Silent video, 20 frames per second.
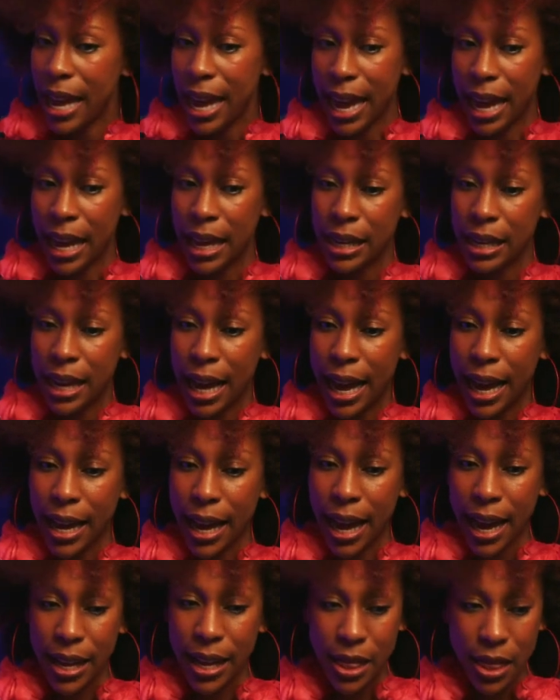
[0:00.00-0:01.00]
And
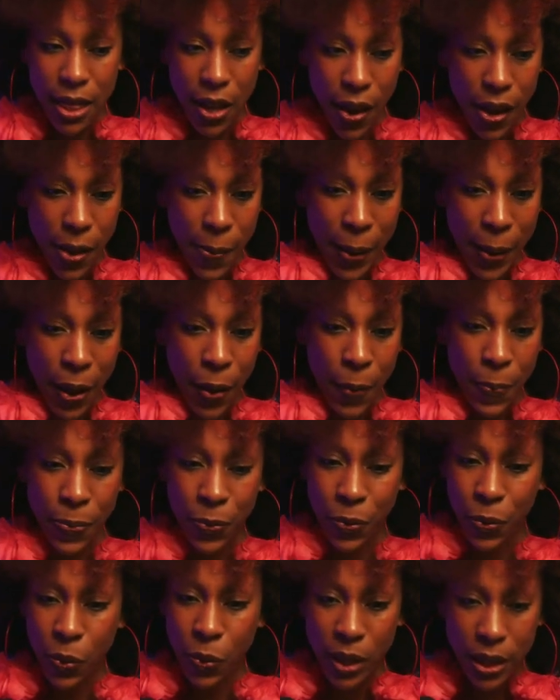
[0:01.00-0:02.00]
I thought about,
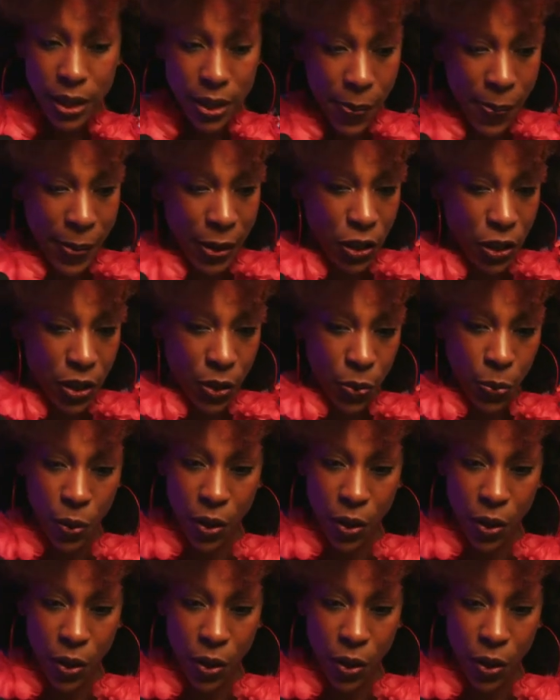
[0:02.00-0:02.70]
what is the mission?